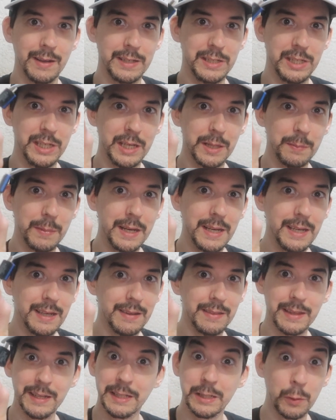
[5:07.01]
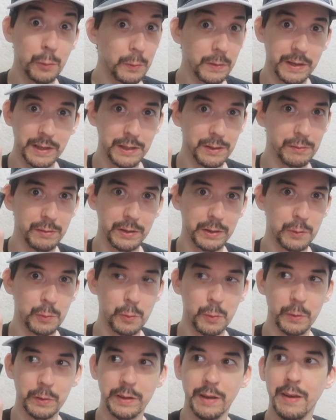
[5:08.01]
GMA, they don't let you
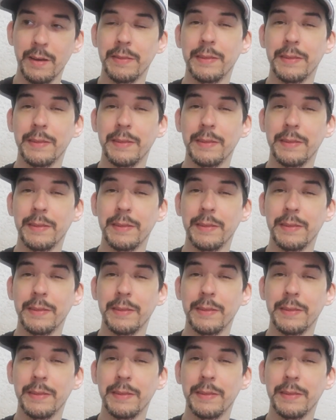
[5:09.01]
record.